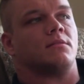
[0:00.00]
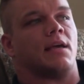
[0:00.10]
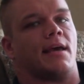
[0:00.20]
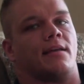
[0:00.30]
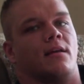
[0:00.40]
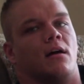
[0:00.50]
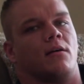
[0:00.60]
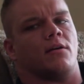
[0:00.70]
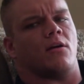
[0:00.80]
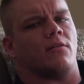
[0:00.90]
and
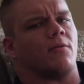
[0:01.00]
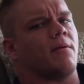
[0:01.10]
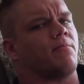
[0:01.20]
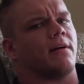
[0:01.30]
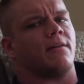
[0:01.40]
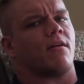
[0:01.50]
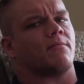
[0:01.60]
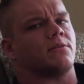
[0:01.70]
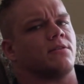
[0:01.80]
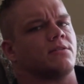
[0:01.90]
there'll be plenty of
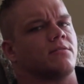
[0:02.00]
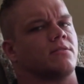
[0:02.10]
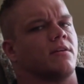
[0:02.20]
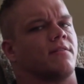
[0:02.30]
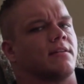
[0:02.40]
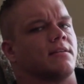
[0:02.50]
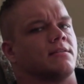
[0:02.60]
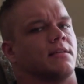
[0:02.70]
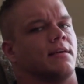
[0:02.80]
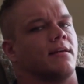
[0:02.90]
opportunities to do stuff like
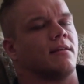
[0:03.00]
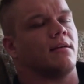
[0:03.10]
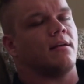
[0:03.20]
this again.